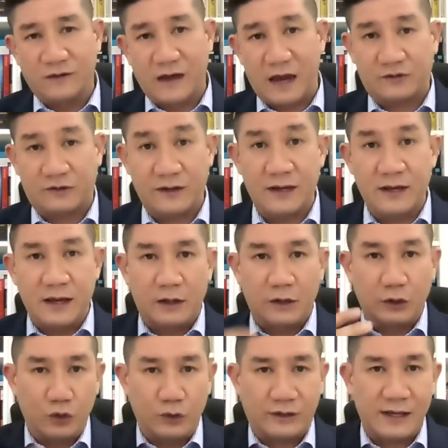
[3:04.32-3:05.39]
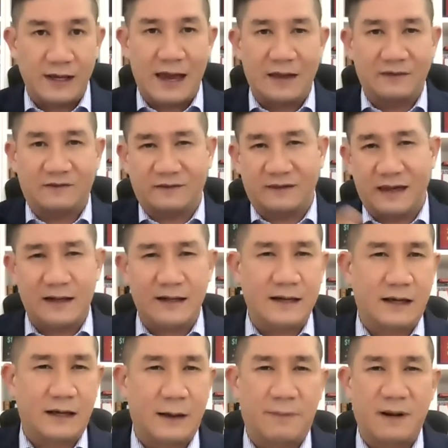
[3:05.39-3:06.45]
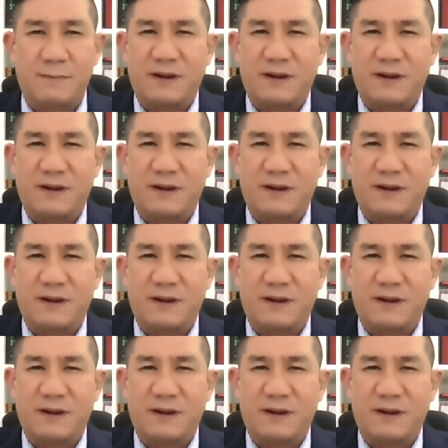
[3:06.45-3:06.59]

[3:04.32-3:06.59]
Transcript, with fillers: actually looking at scaling their company,